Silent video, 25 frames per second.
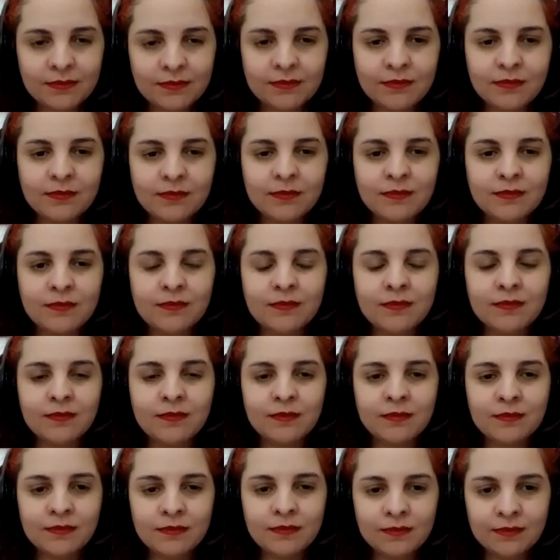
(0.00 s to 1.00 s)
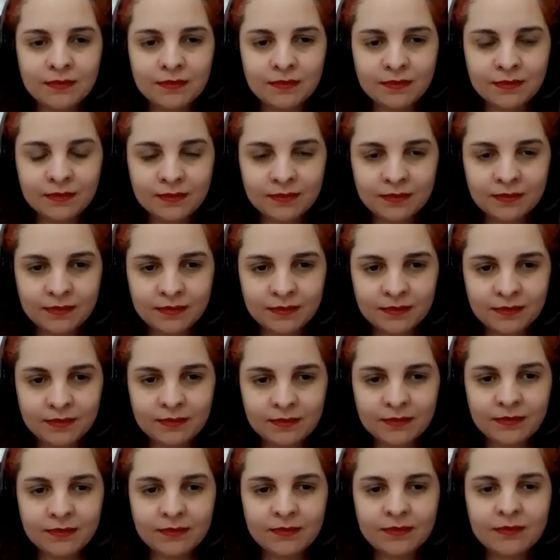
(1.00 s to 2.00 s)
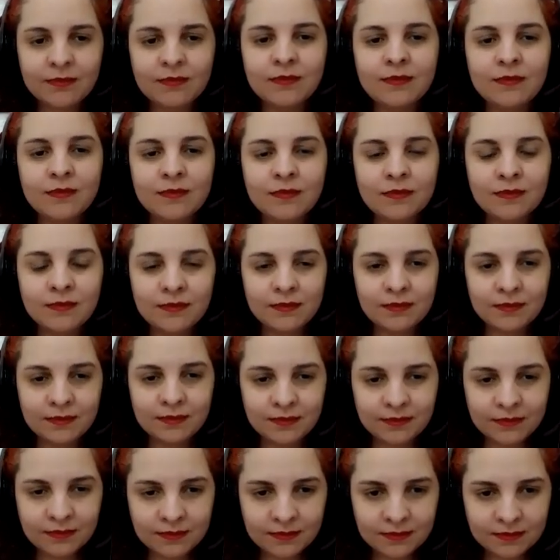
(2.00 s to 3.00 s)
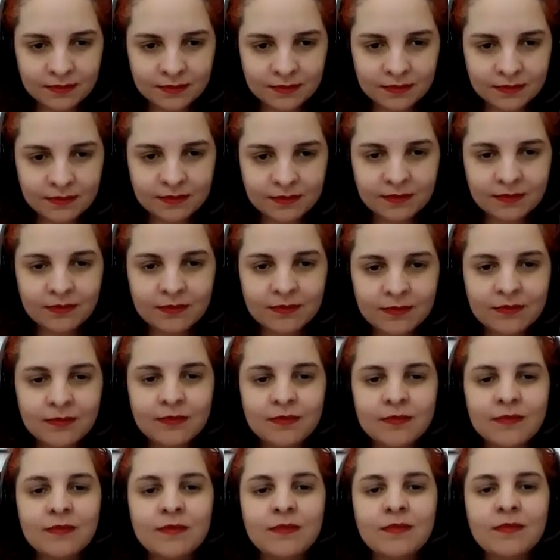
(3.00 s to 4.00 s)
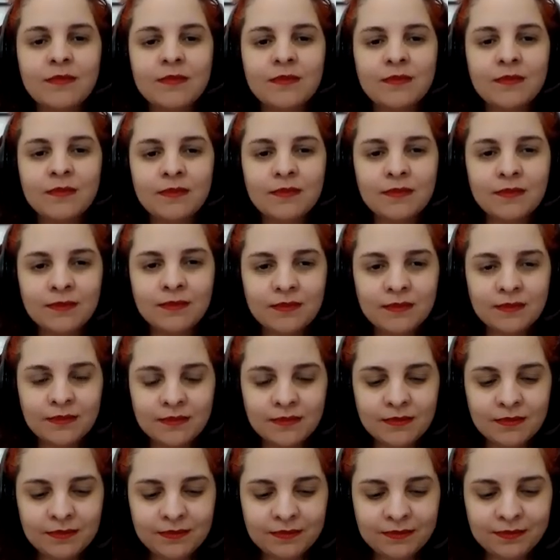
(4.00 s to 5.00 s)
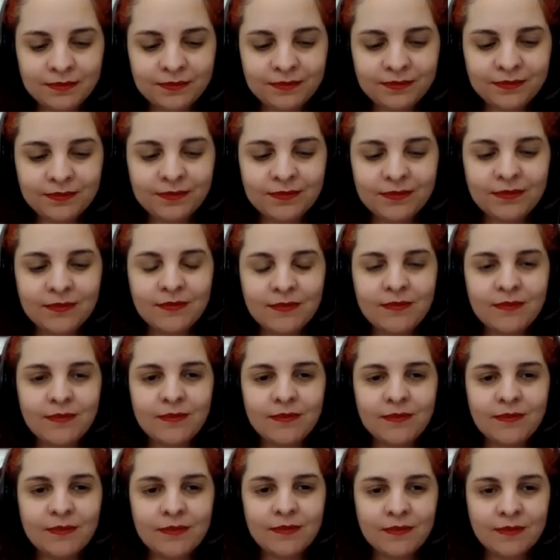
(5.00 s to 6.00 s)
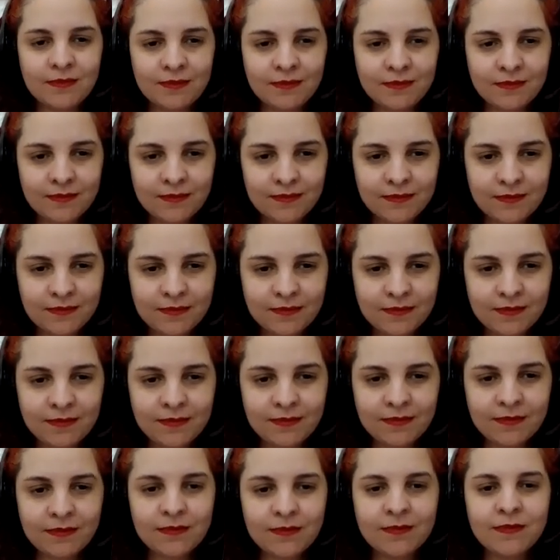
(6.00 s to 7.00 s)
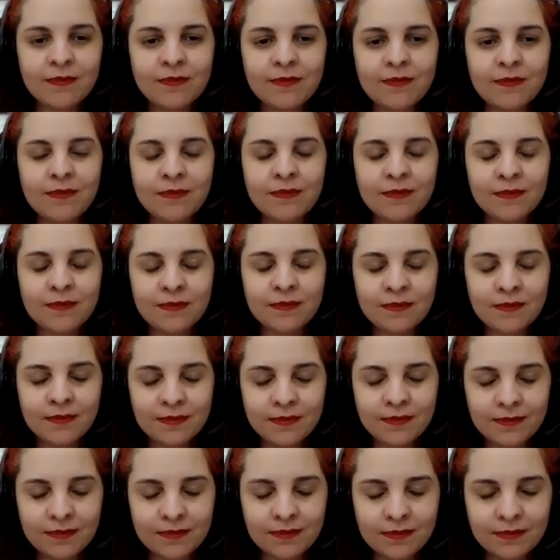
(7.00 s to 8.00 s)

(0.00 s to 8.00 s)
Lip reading: The person shown says nothing.